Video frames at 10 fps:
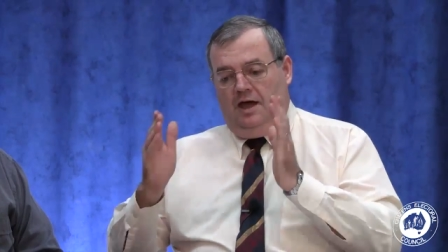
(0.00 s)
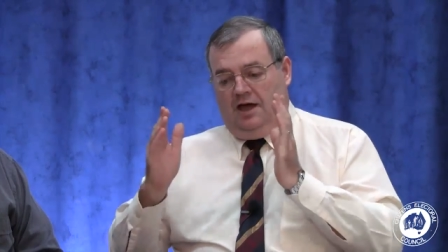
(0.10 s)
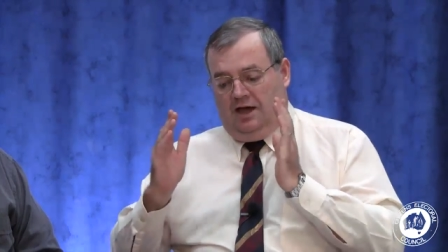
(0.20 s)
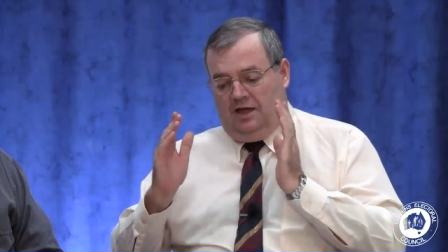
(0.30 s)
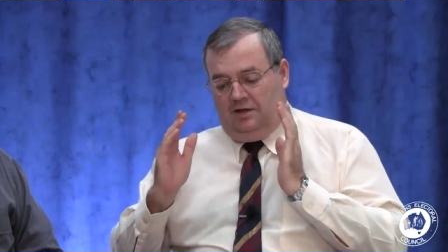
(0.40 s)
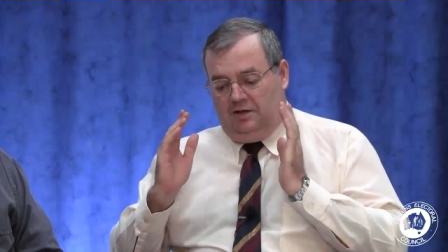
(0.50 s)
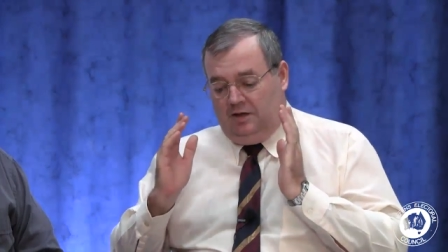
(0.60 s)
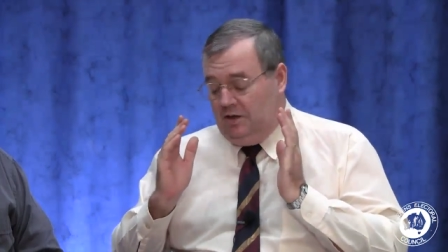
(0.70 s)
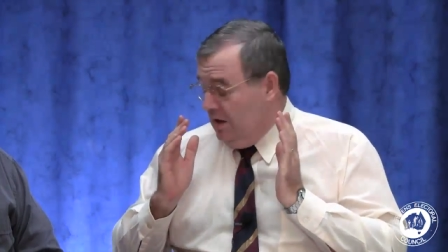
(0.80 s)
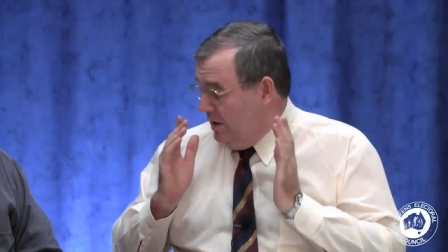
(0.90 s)
And,
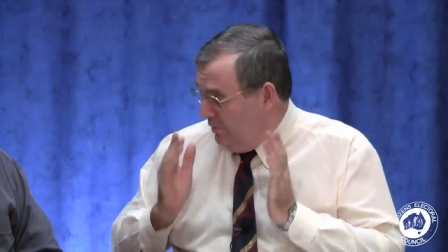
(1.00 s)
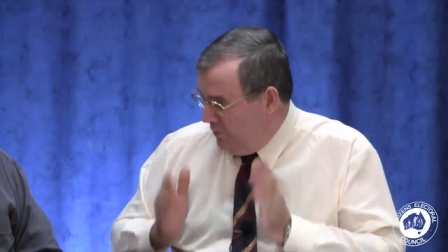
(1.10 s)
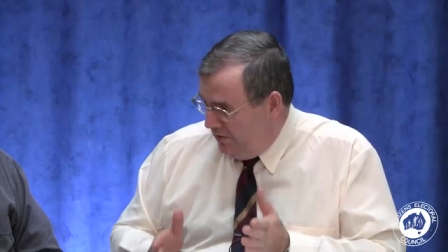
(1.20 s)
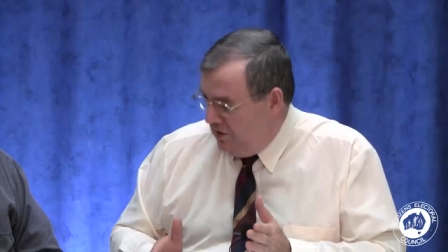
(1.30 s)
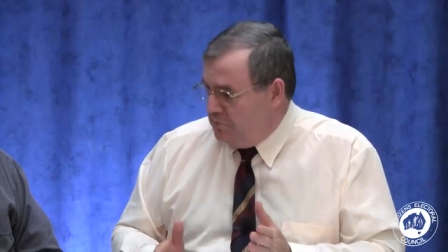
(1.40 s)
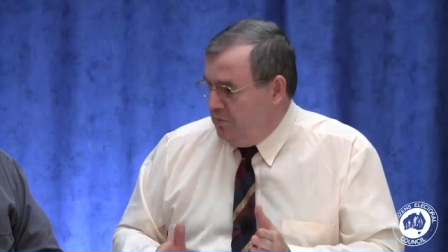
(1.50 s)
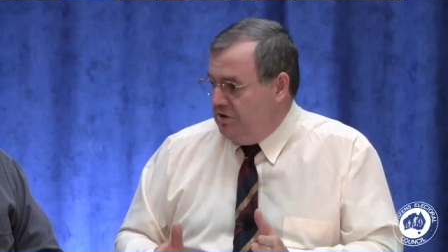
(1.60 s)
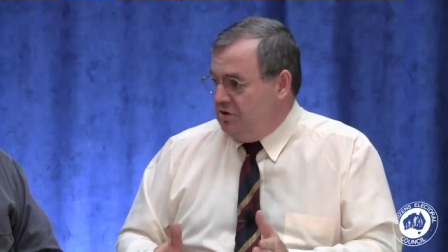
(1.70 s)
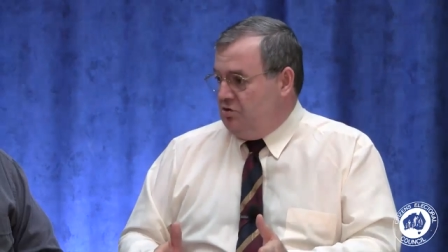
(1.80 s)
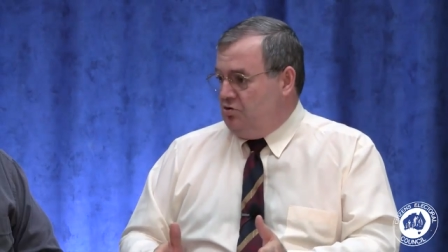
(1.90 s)
and one of those
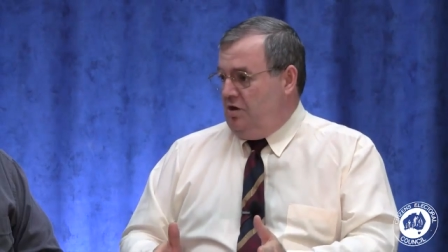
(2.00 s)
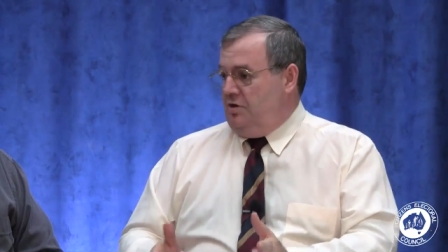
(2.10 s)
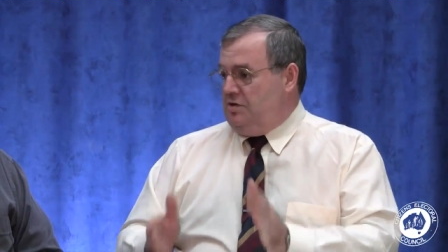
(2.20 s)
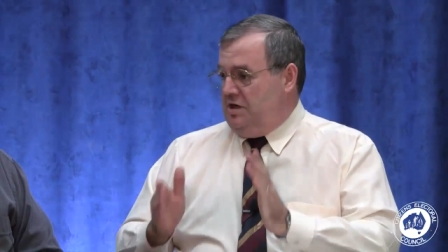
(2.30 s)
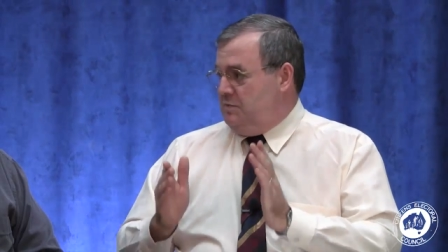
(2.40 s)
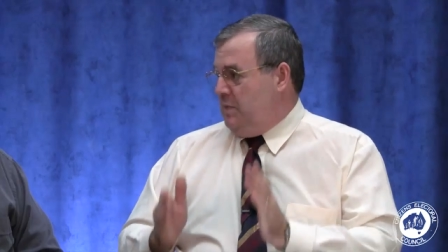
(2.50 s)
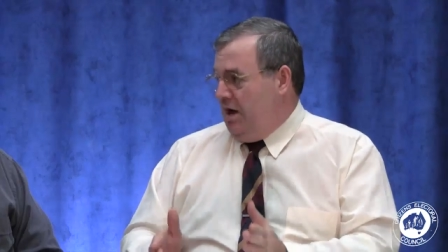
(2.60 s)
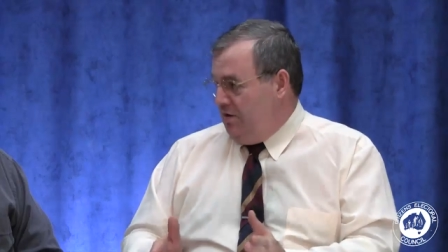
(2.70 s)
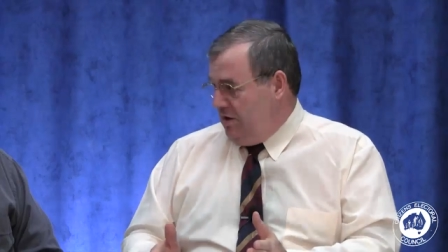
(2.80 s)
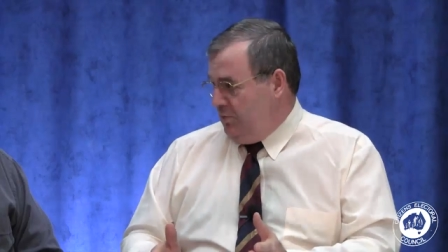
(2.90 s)
price controls is
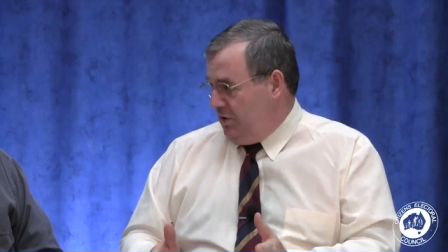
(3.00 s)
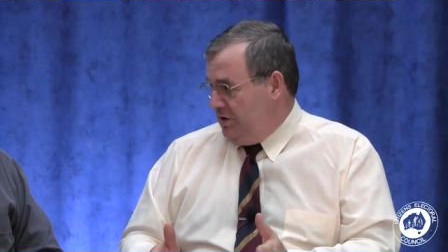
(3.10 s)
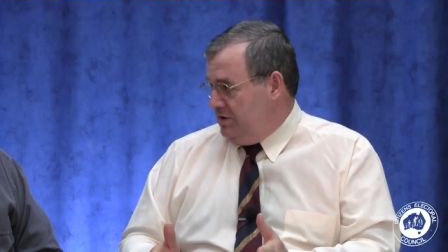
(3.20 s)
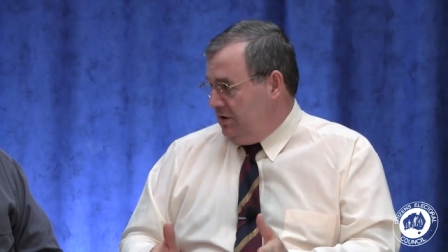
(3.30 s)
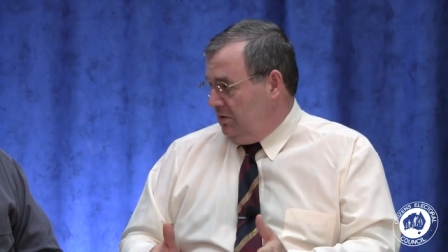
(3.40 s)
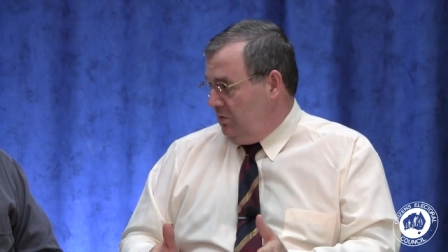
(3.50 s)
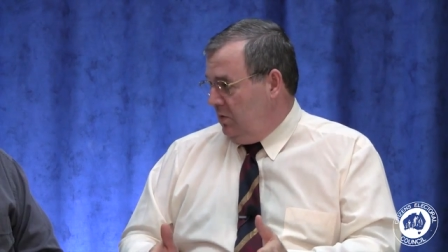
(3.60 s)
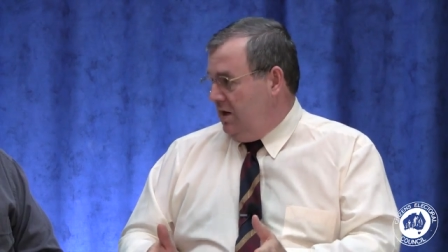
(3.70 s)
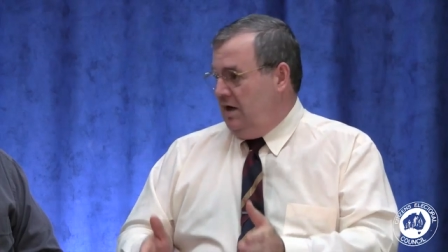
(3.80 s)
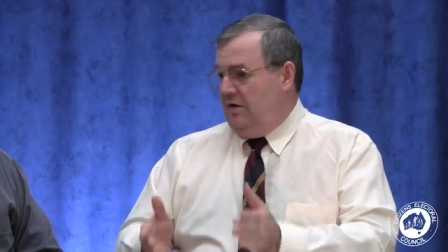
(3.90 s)
parity pricing,
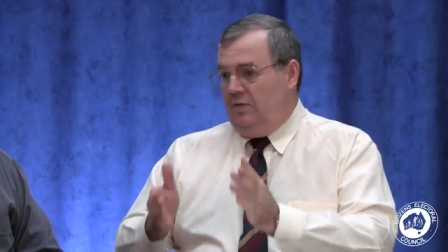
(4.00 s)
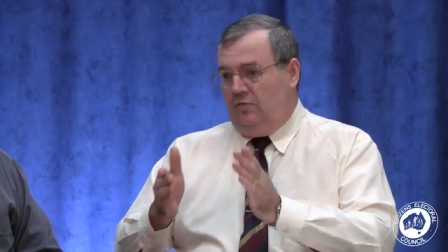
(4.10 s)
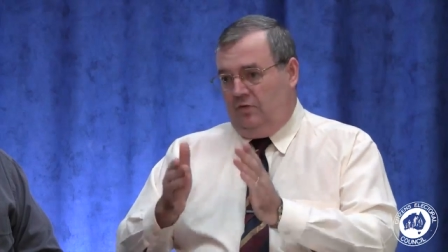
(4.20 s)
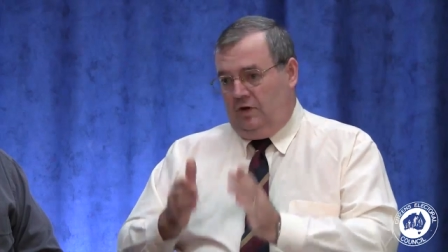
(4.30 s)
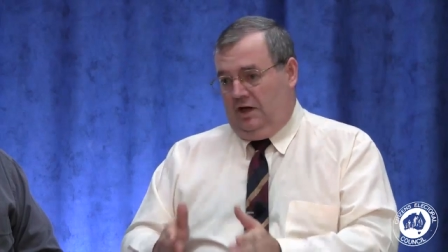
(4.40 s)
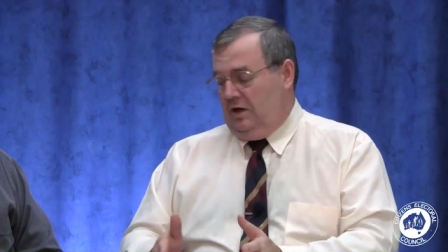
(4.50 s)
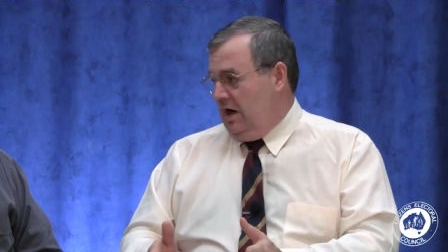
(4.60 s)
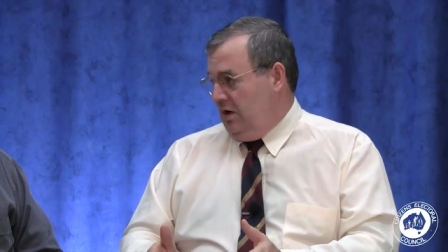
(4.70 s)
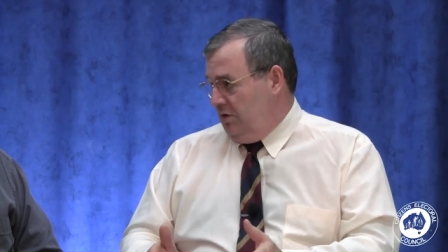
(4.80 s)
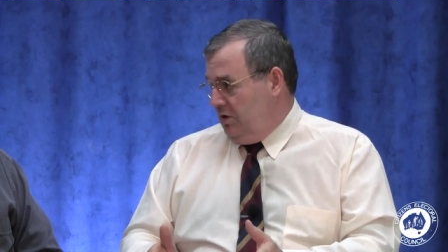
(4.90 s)
where for
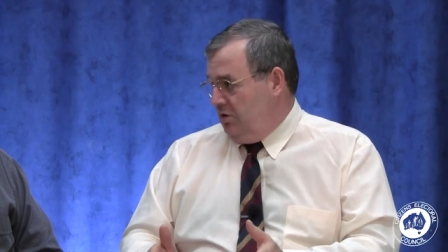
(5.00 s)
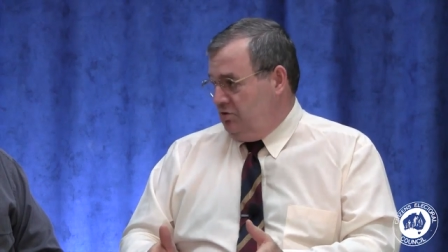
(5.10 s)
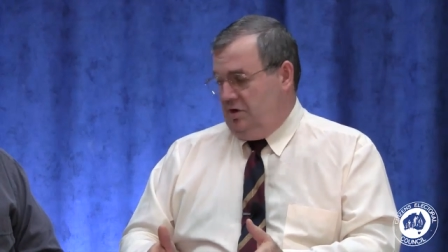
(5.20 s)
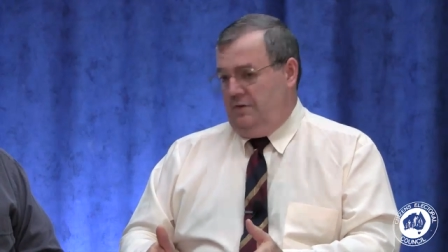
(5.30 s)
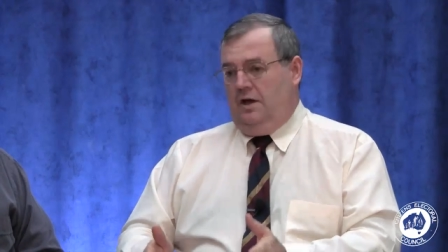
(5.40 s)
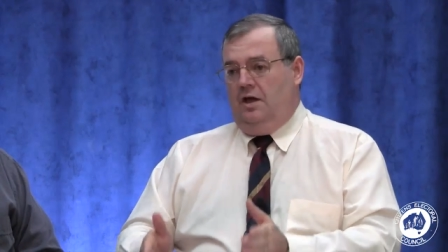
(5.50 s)
agriculture,